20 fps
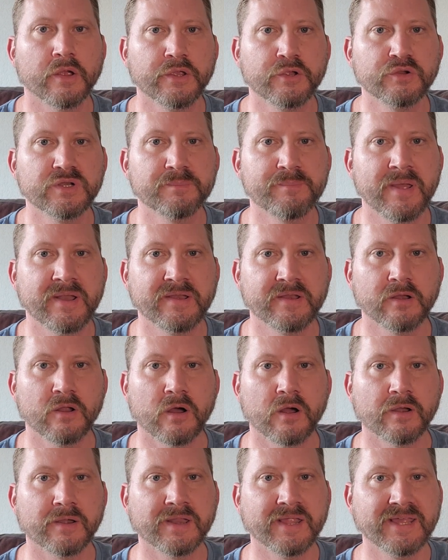Are you dependent
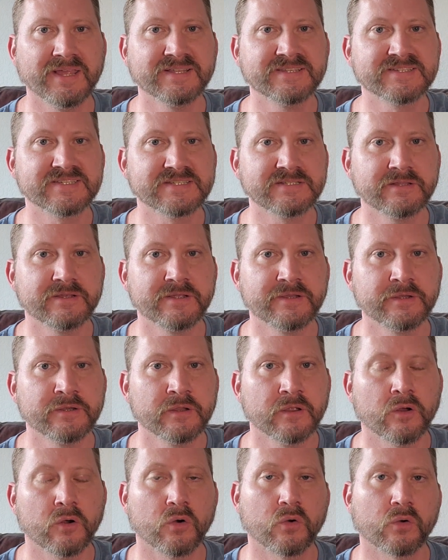on insulin